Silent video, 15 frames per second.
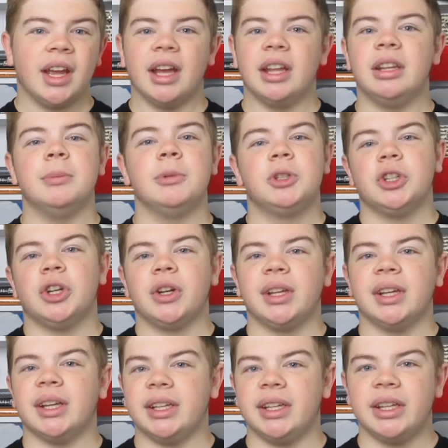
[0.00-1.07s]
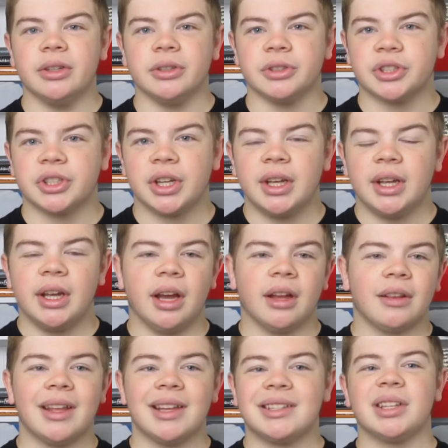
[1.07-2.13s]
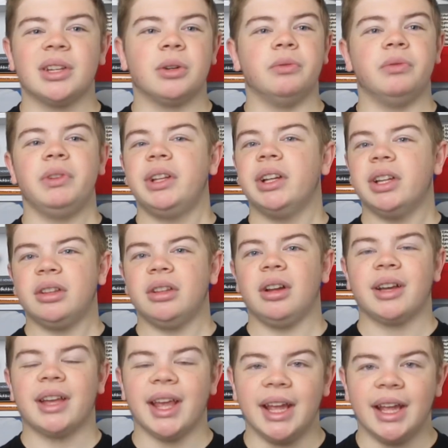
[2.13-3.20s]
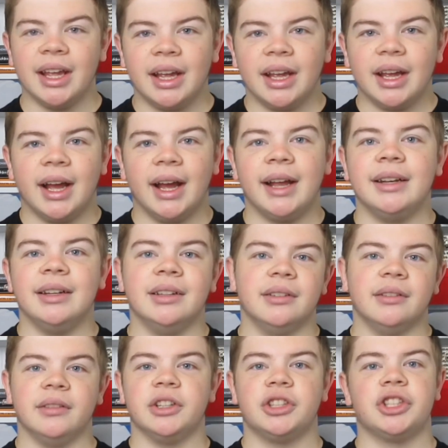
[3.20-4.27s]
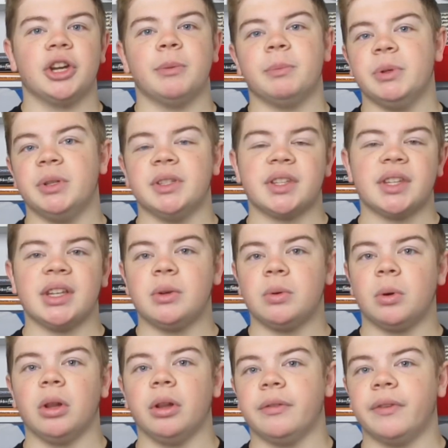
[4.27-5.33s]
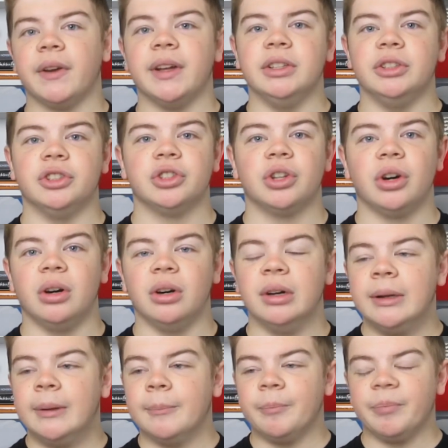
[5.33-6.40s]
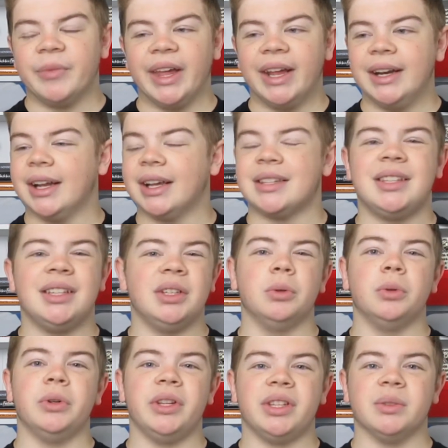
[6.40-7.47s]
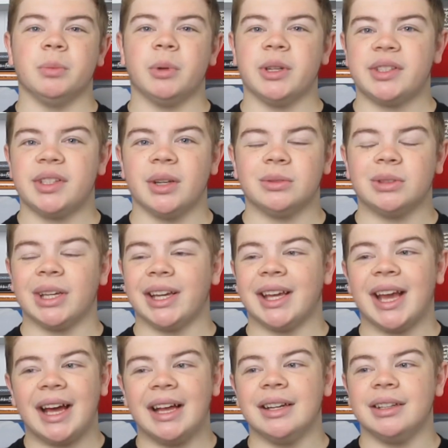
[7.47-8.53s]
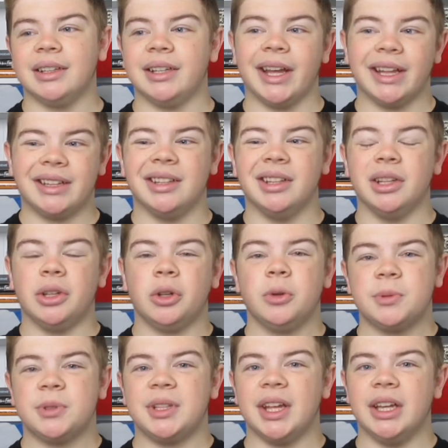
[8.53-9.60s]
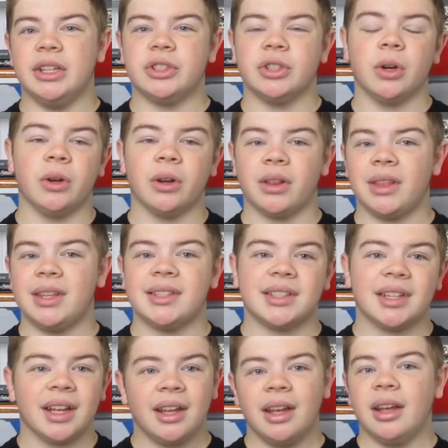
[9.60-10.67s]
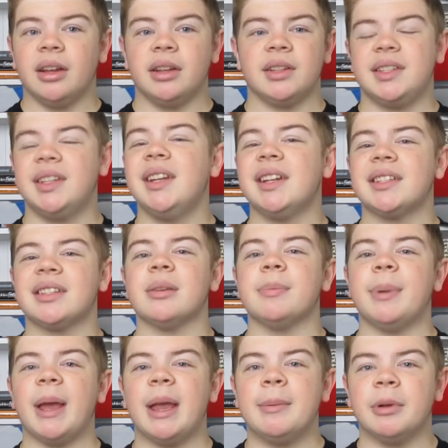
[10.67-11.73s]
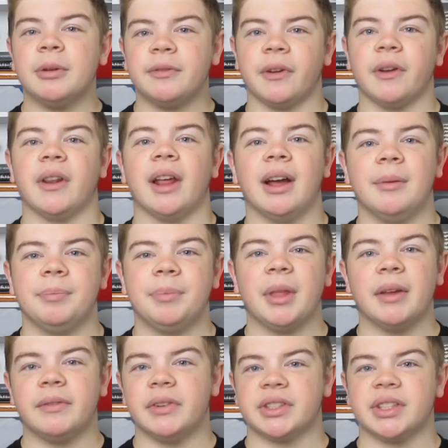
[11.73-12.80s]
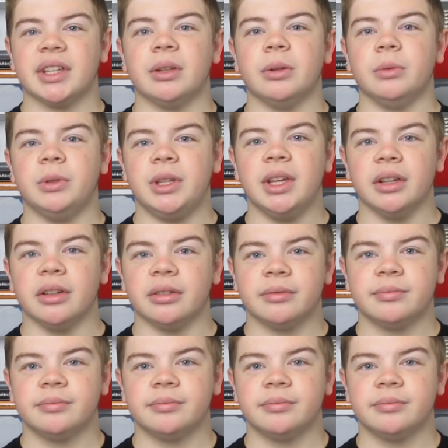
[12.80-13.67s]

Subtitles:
in the majority of years, unless they got really unlucky in the Champions League qualifying draw. Then I see no reason why Celtic can't get to the group stage, or at least seriously be aiming for that every single year.